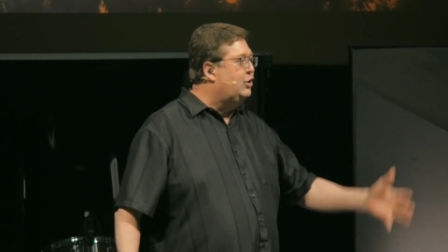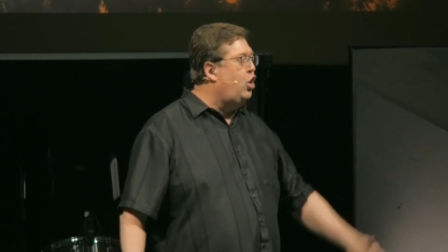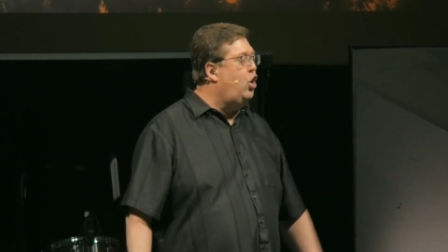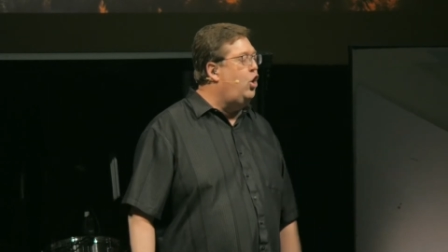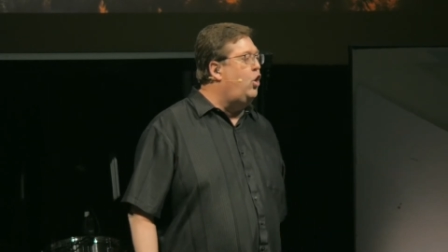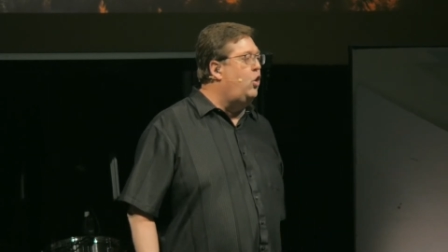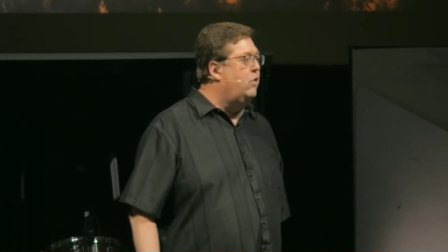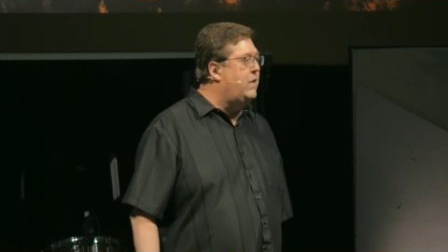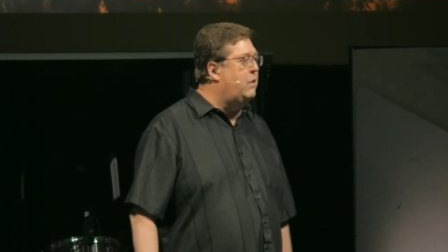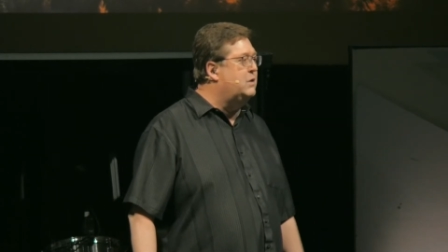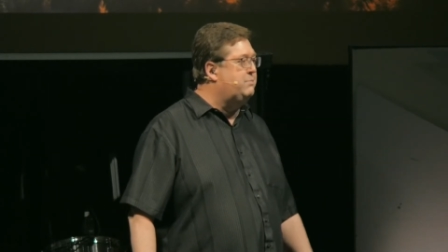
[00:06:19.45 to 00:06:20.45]
call
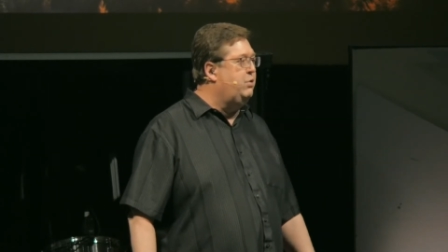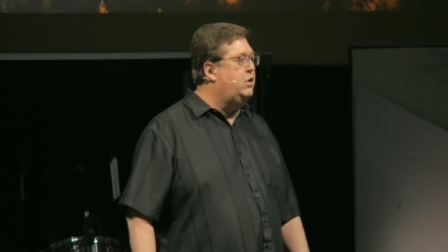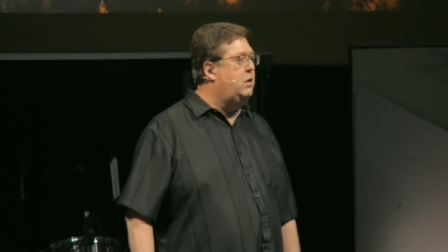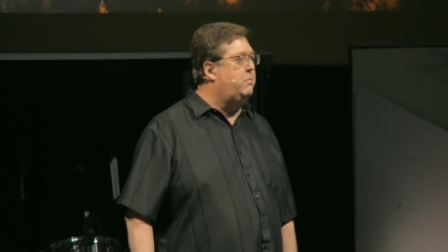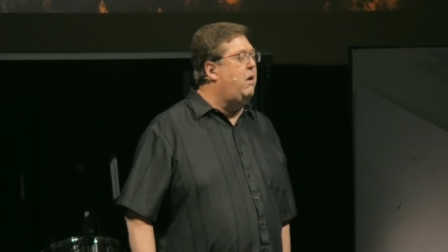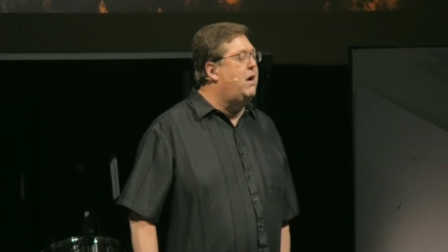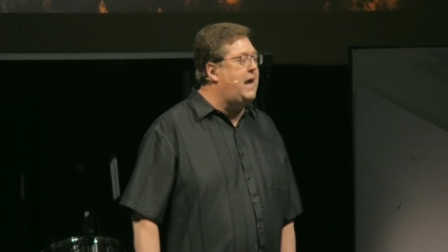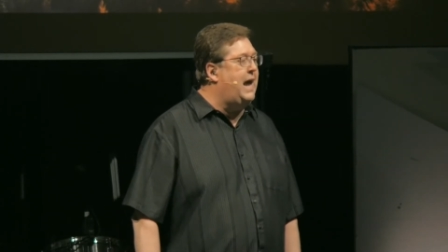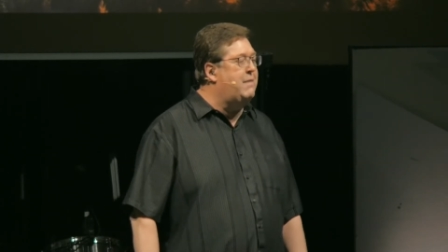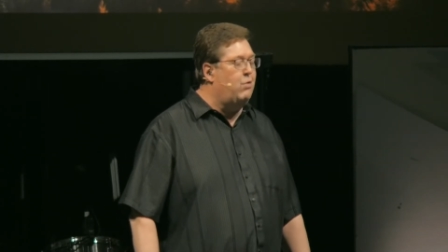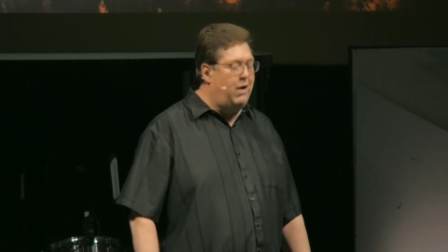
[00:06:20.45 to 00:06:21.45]
that was put upon
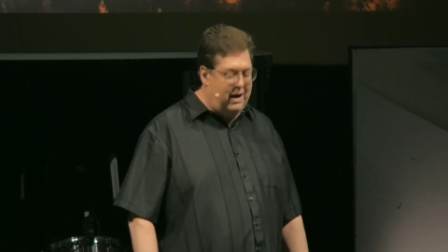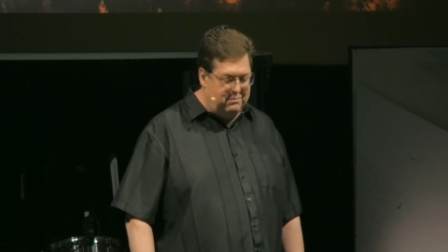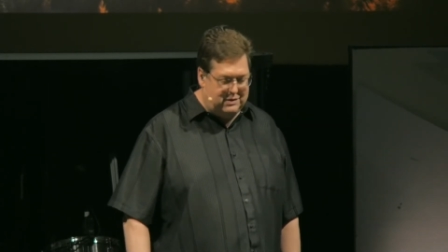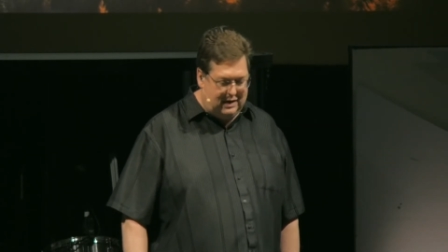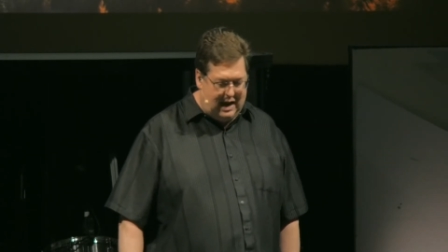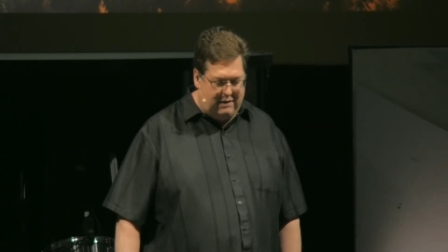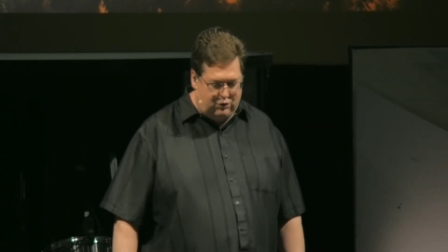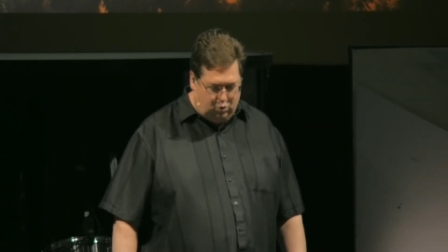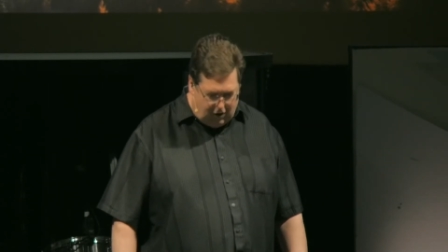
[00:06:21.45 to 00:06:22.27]
Abraham's life.